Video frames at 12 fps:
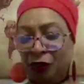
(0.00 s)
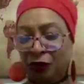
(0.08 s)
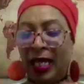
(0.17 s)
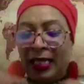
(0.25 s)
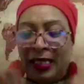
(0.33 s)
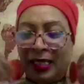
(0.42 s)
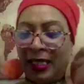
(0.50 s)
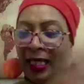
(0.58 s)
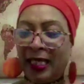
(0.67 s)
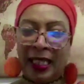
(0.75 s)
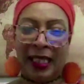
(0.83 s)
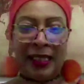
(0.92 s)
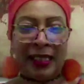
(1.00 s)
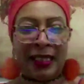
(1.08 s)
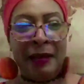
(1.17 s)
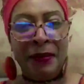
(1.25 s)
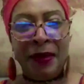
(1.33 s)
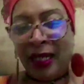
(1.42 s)
the dress like
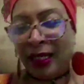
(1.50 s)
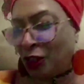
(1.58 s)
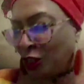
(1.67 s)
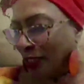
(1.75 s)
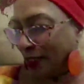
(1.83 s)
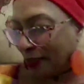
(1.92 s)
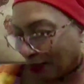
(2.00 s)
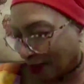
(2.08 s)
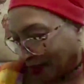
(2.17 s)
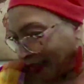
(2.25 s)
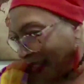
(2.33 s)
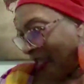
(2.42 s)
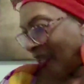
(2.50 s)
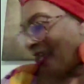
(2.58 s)
this. I'm like, Jesus.